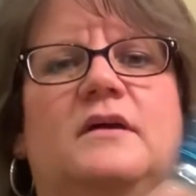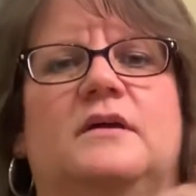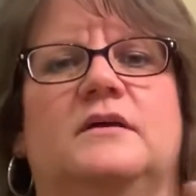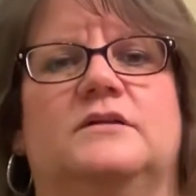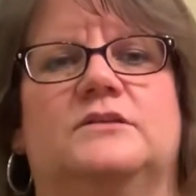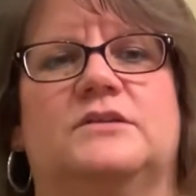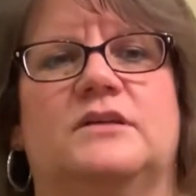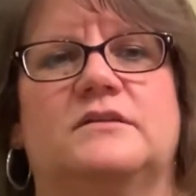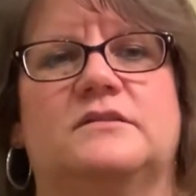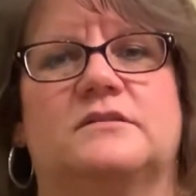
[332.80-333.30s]

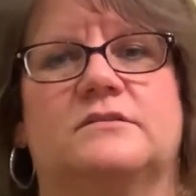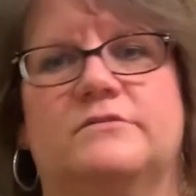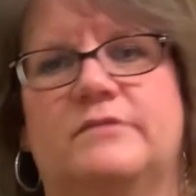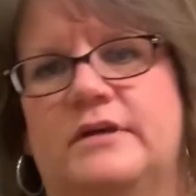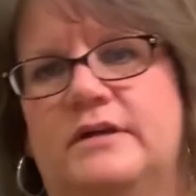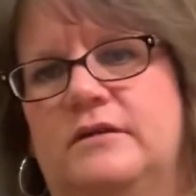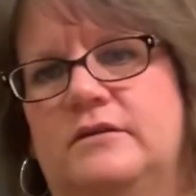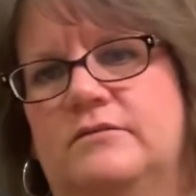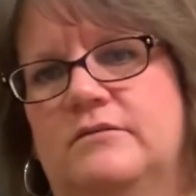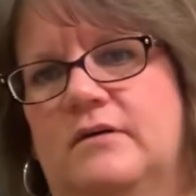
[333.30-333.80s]
Just the
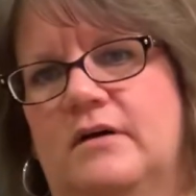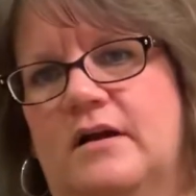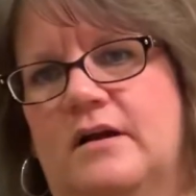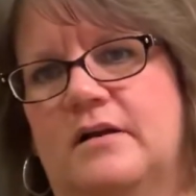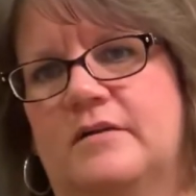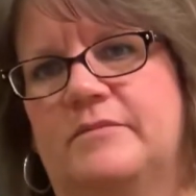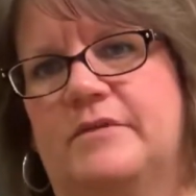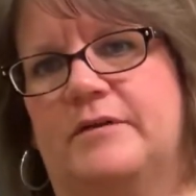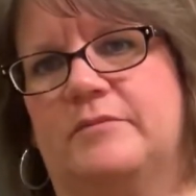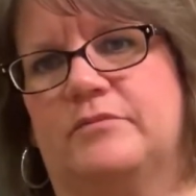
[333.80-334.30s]
Way You
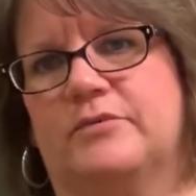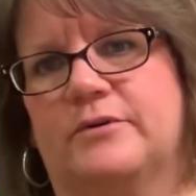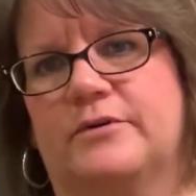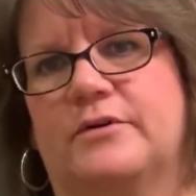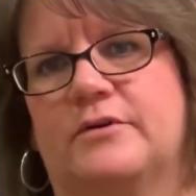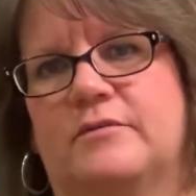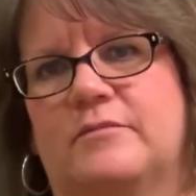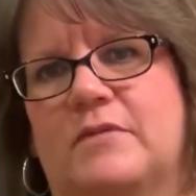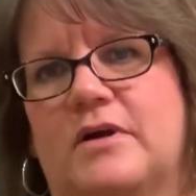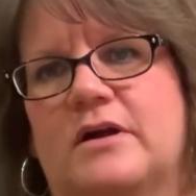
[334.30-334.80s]
Are by
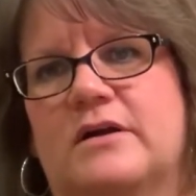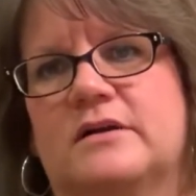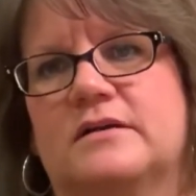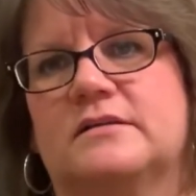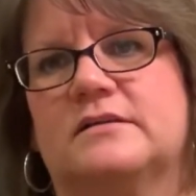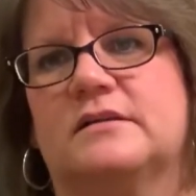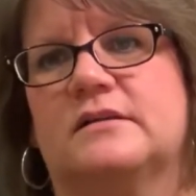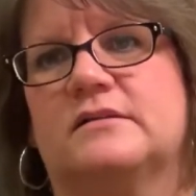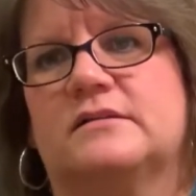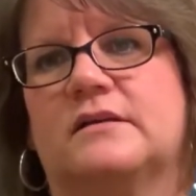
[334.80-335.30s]
Bruno
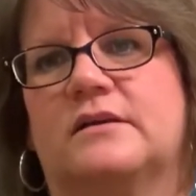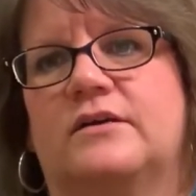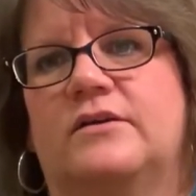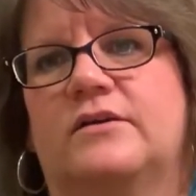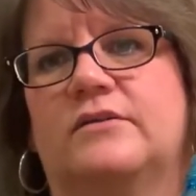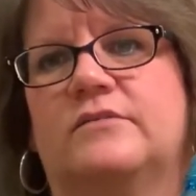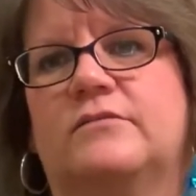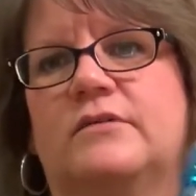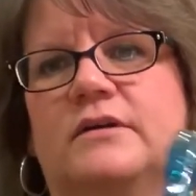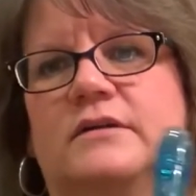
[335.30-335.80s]
Mars is a
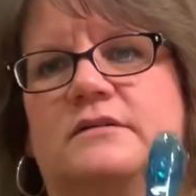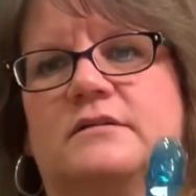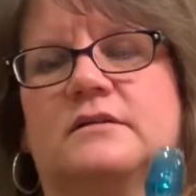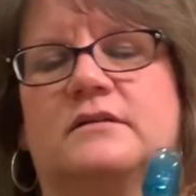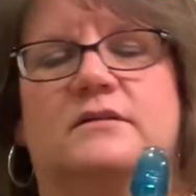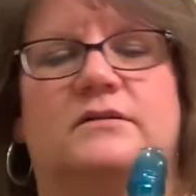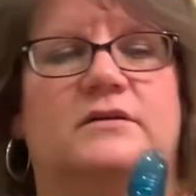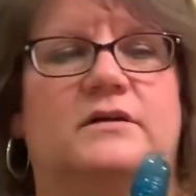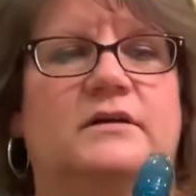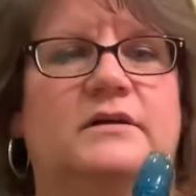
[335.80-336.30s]
good one to
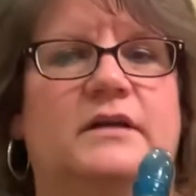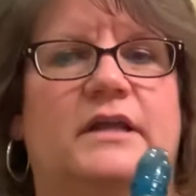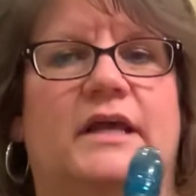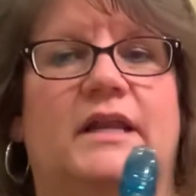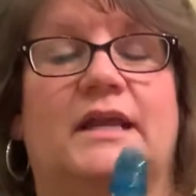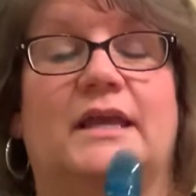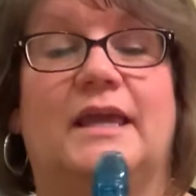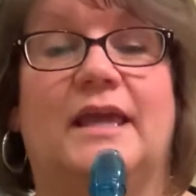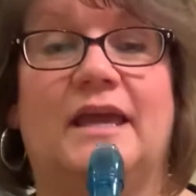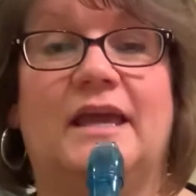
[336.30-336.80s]
learn. And
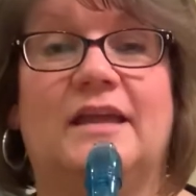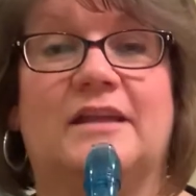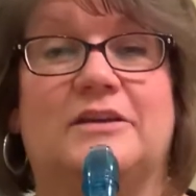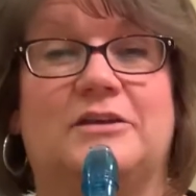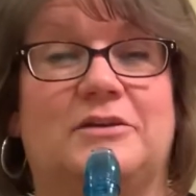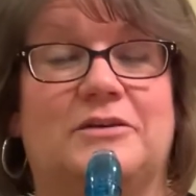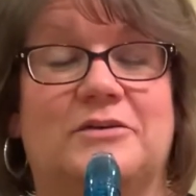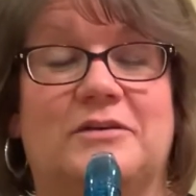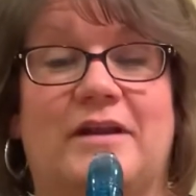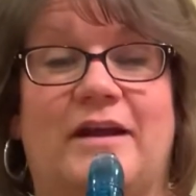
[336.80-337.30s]
again, you
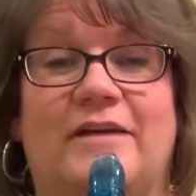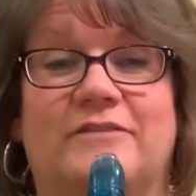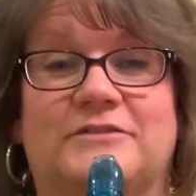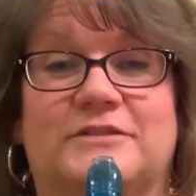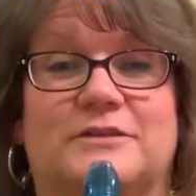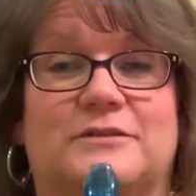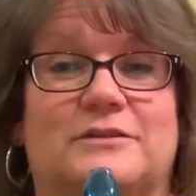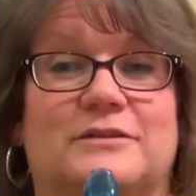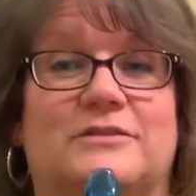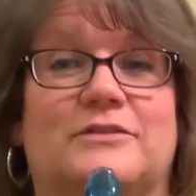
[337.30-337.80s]
don't have to
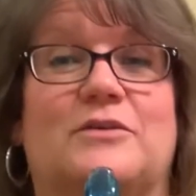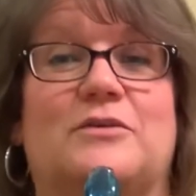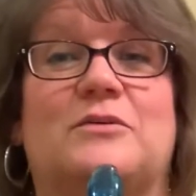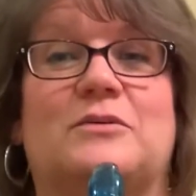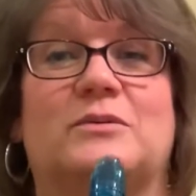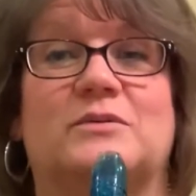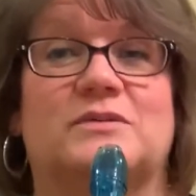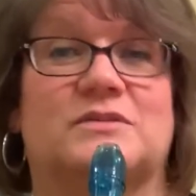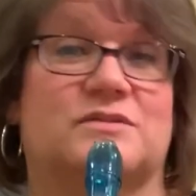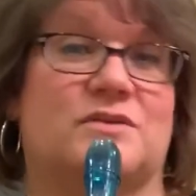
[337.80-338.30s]
learn the whole
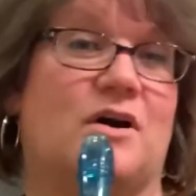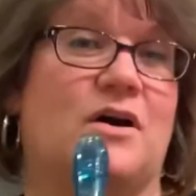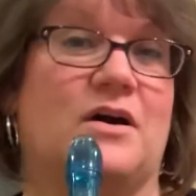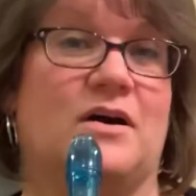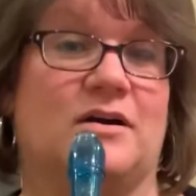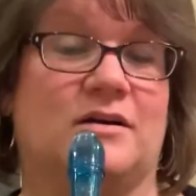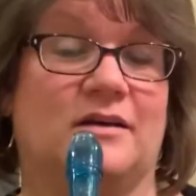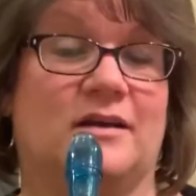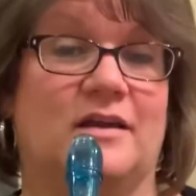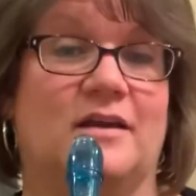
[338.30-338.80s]

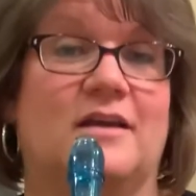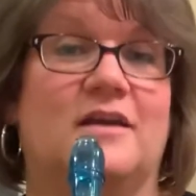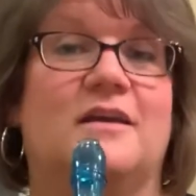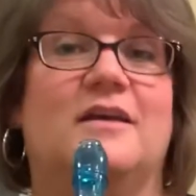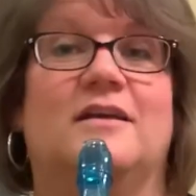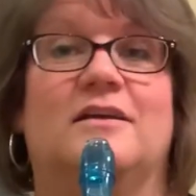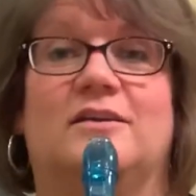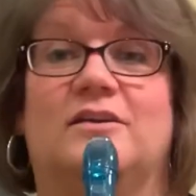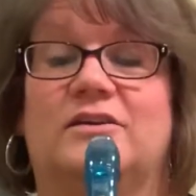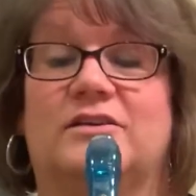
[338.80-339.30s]
song.
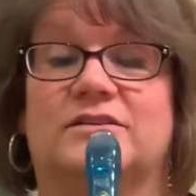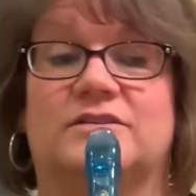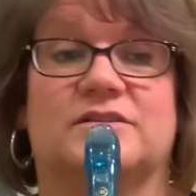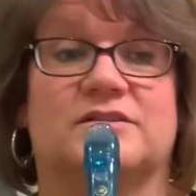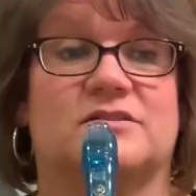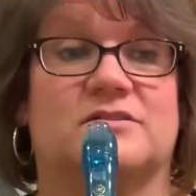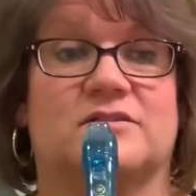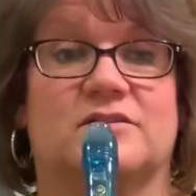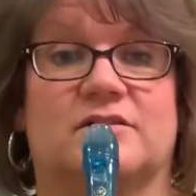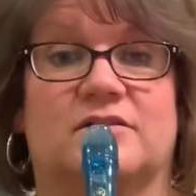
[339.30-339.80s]
You could
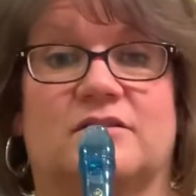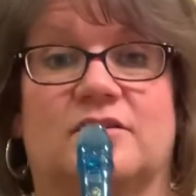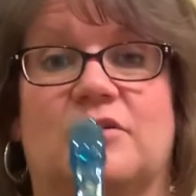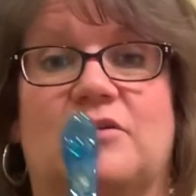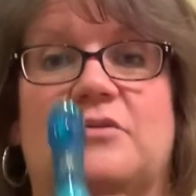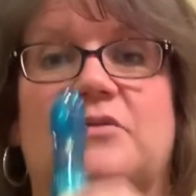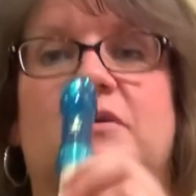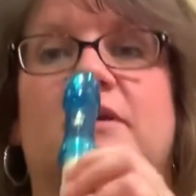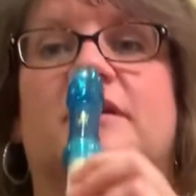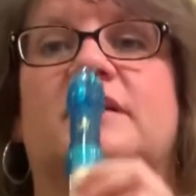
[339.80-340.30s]
just learn the
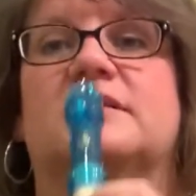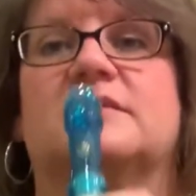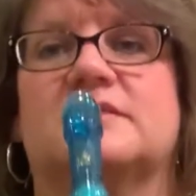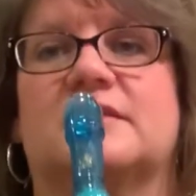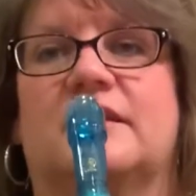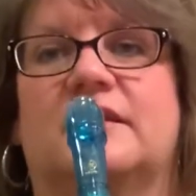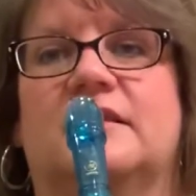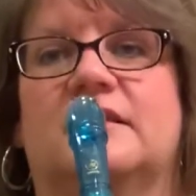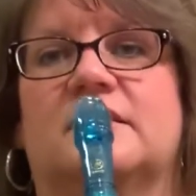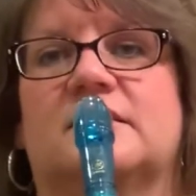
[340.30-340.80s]
chorus
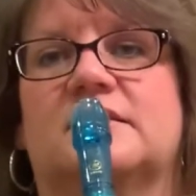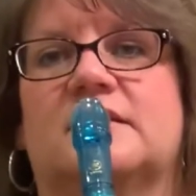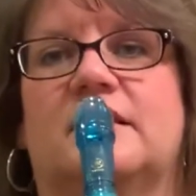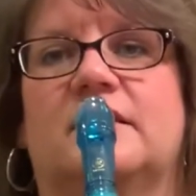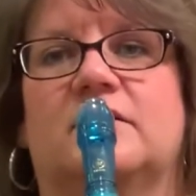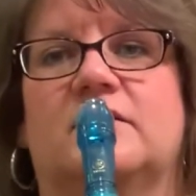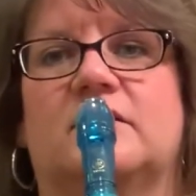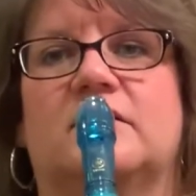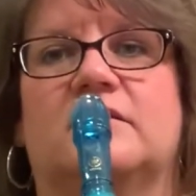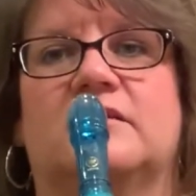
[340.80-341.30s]
like this. I
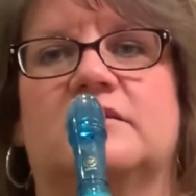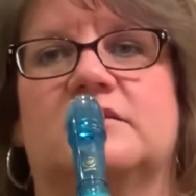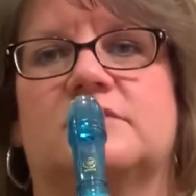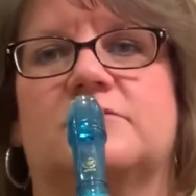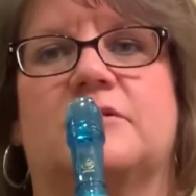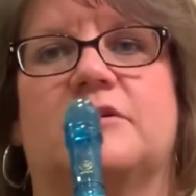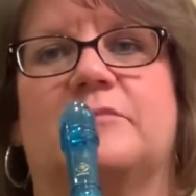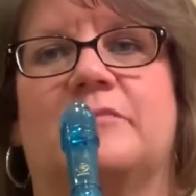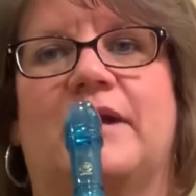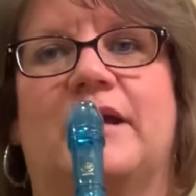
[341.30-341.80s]
learned this
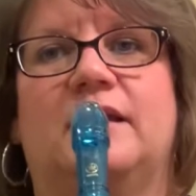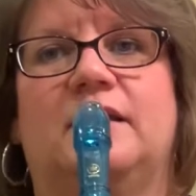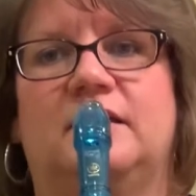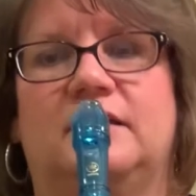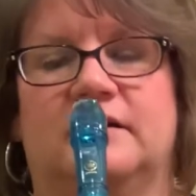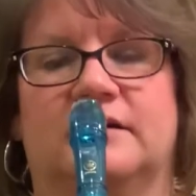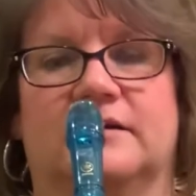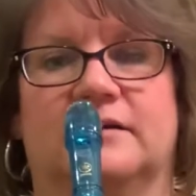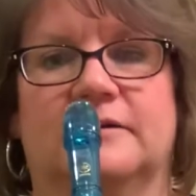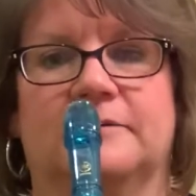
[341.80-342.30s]
one by
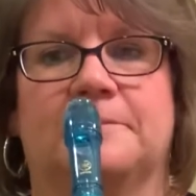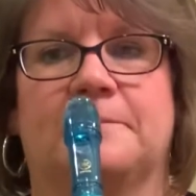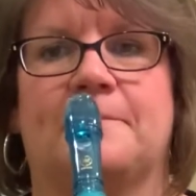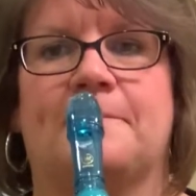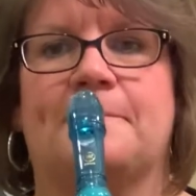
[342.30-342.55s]
ear.